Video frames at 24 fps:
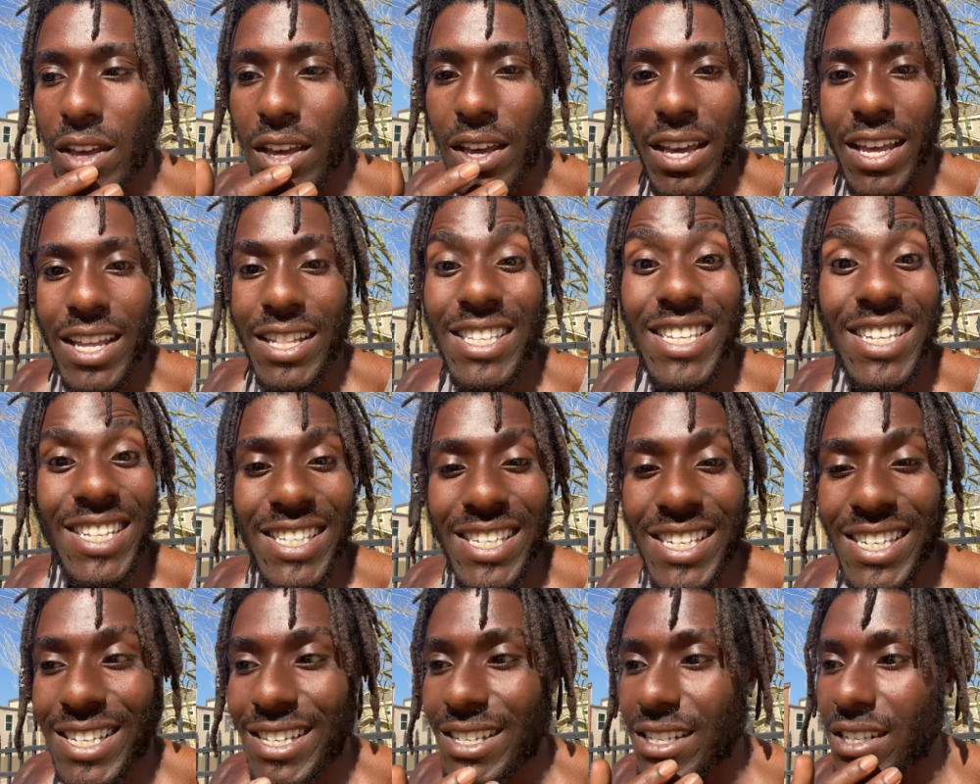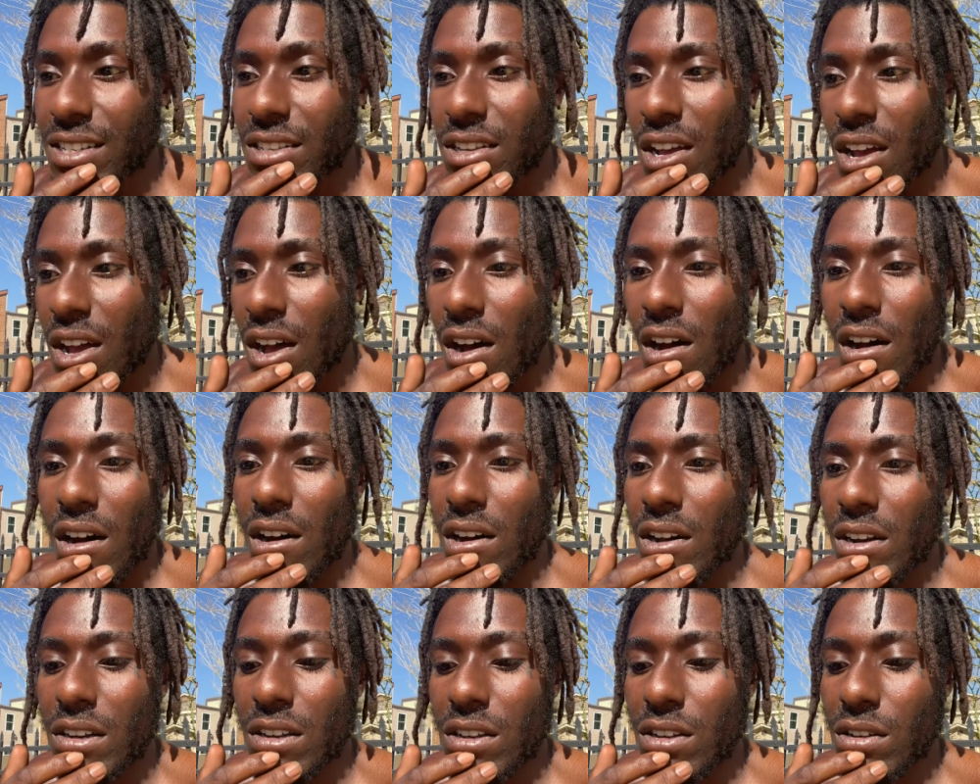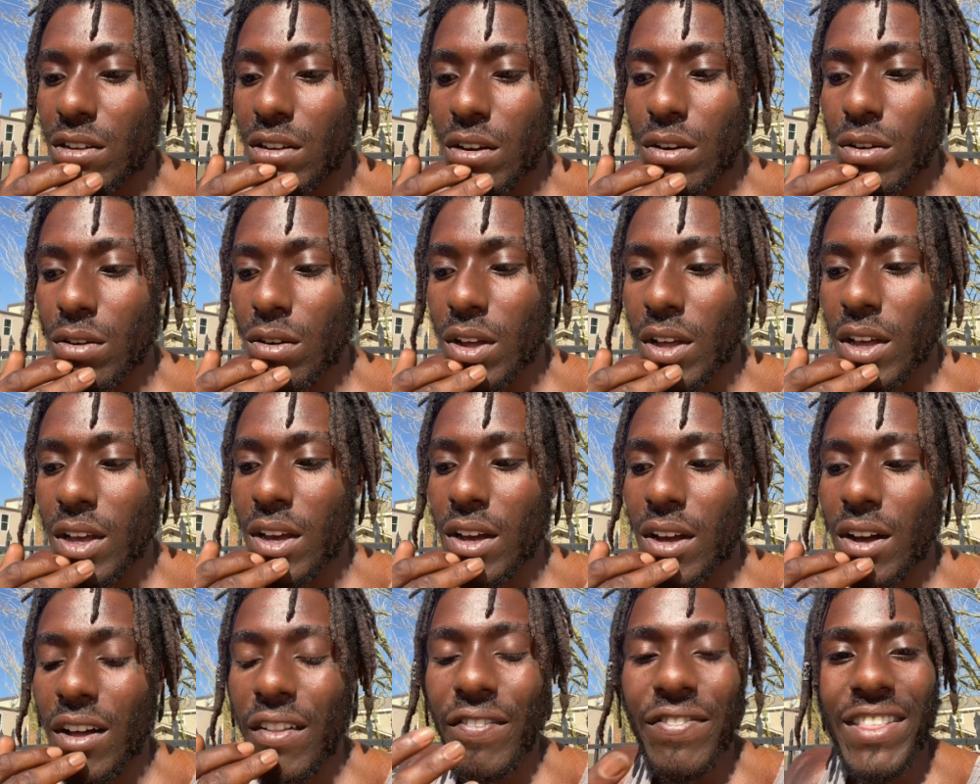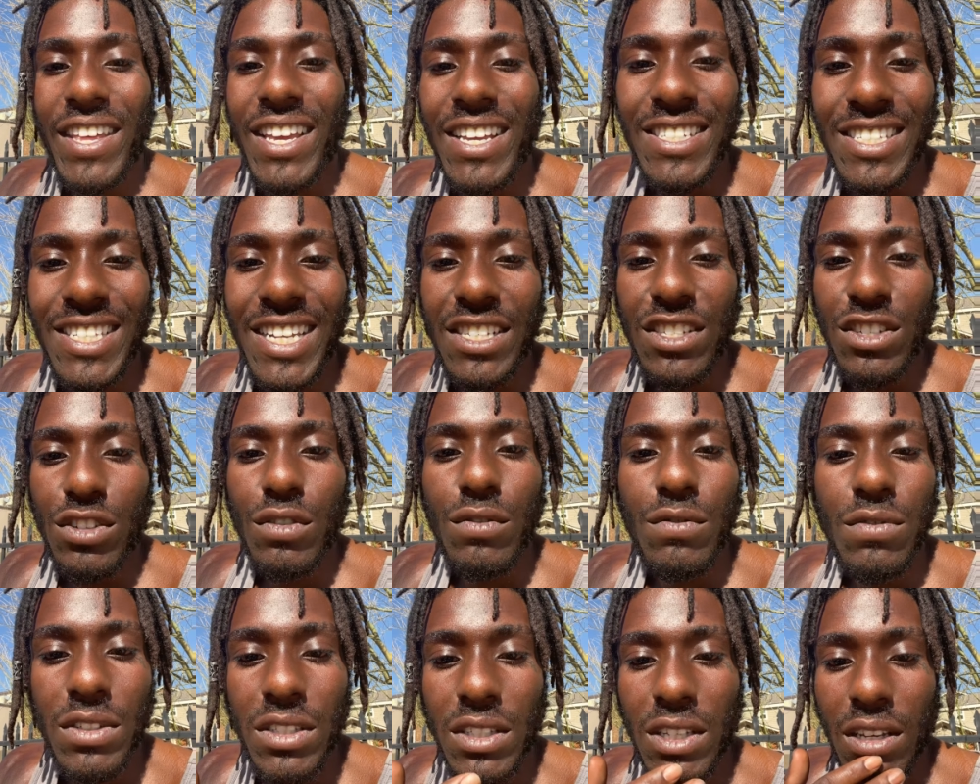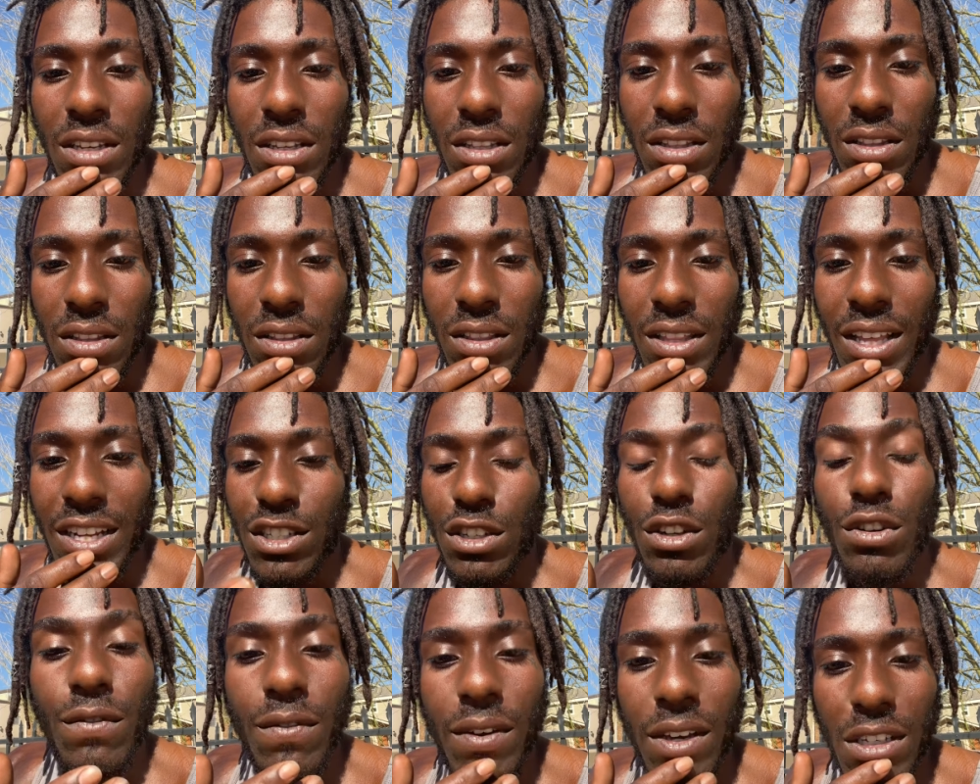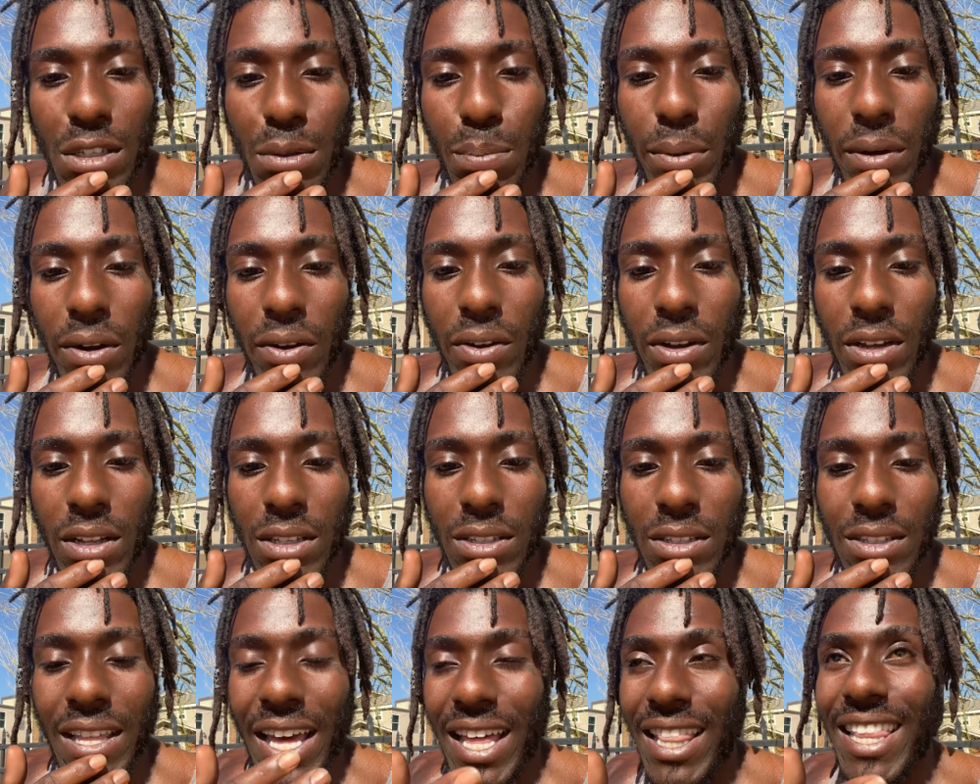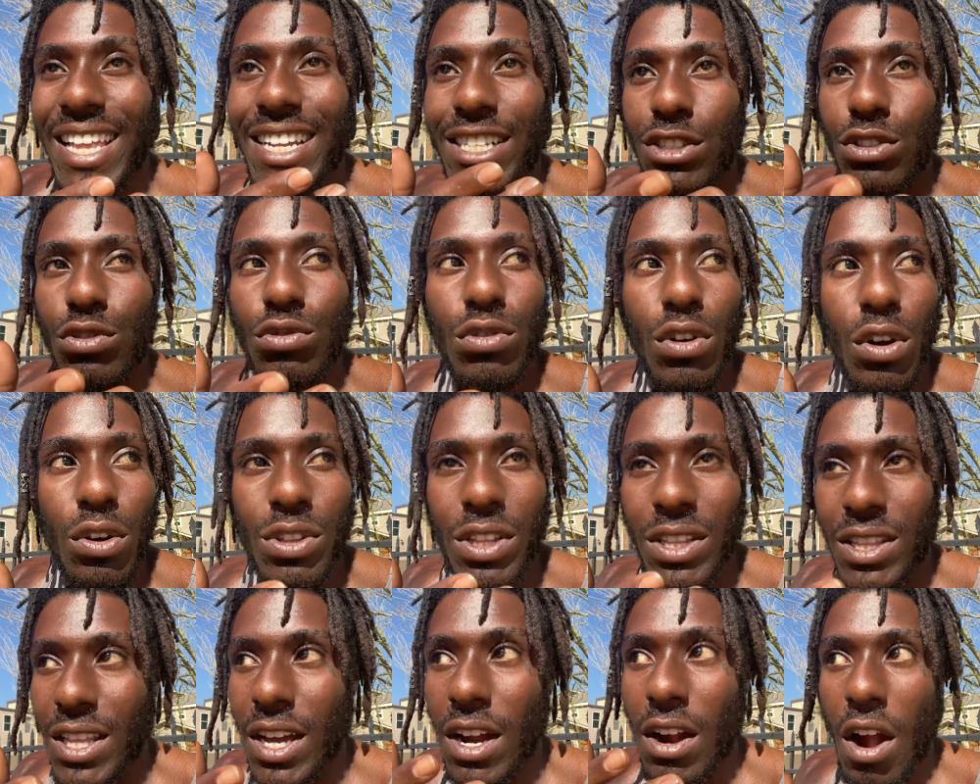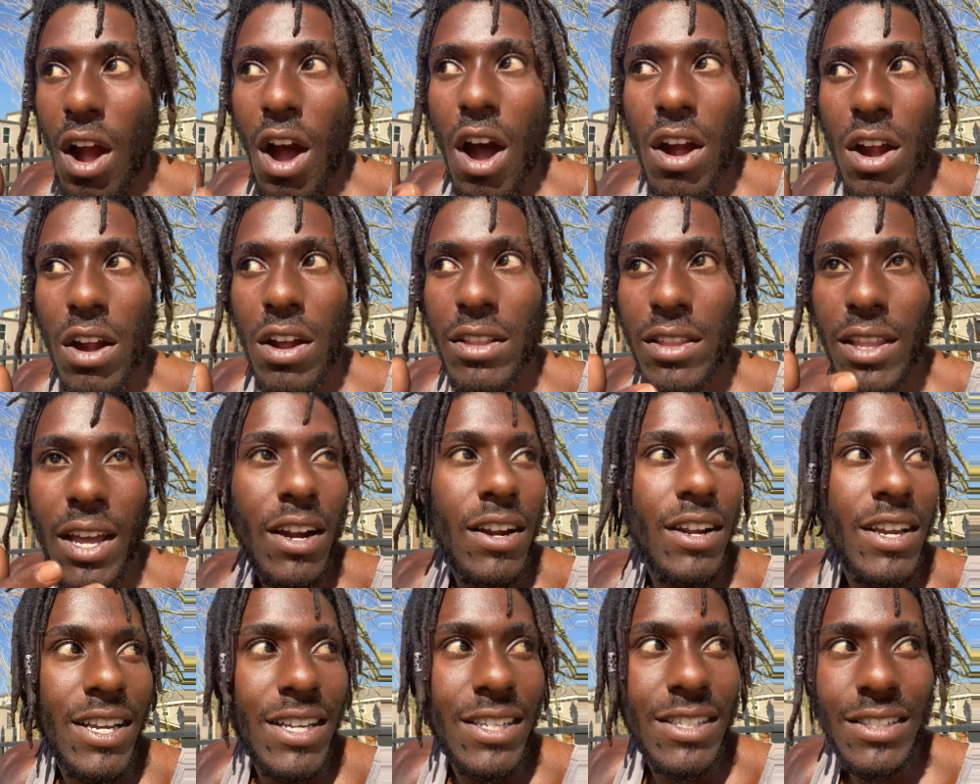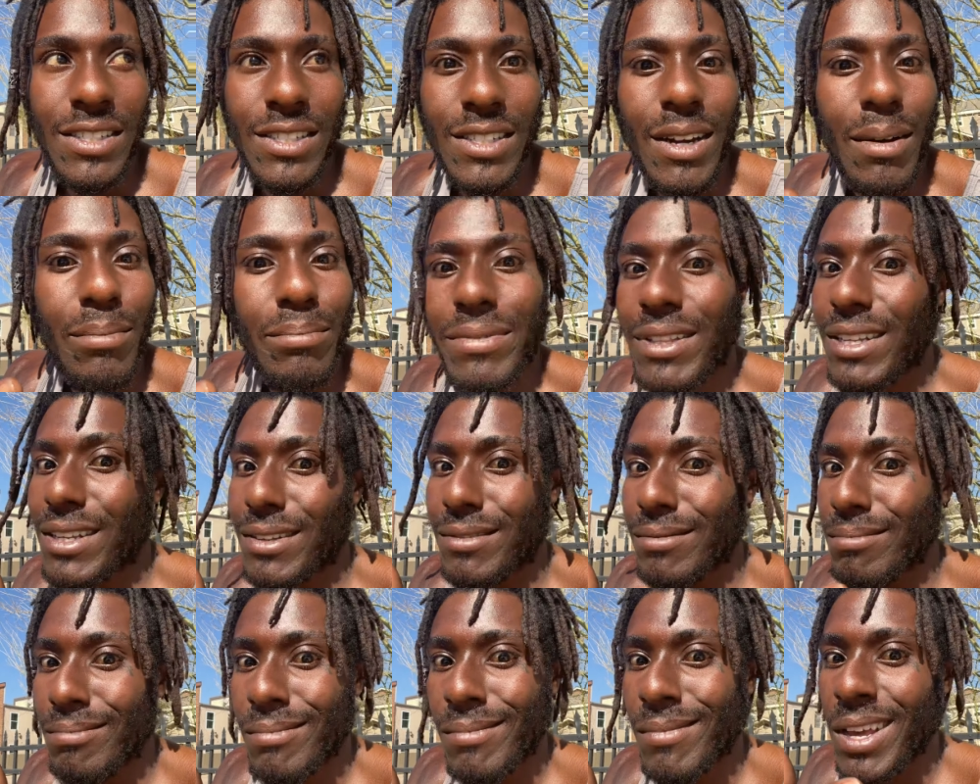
entities, on things that you've seen, that you've experienced, that let you know that there is something